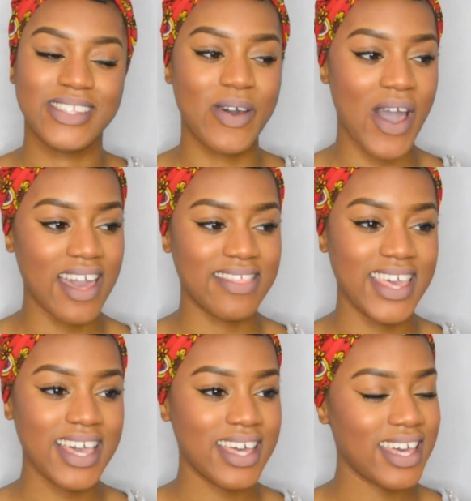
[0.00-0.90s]
So I
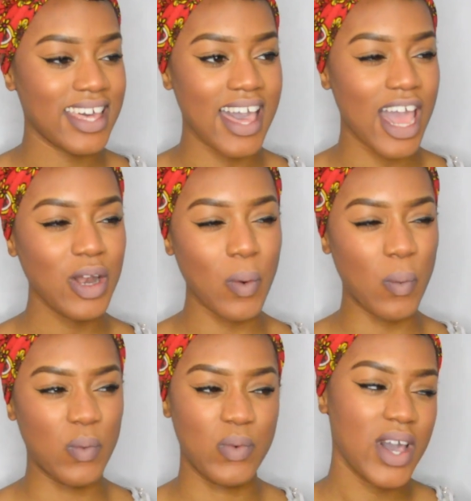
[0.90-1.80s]
don't know
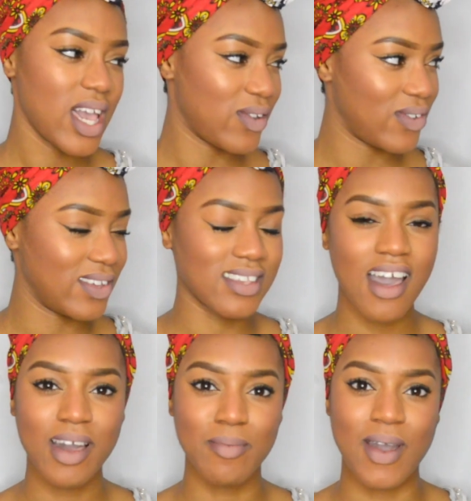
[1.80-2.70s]
what we would
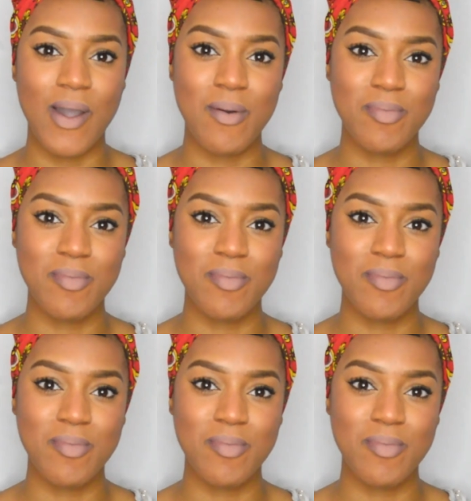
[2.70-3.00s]
talk about,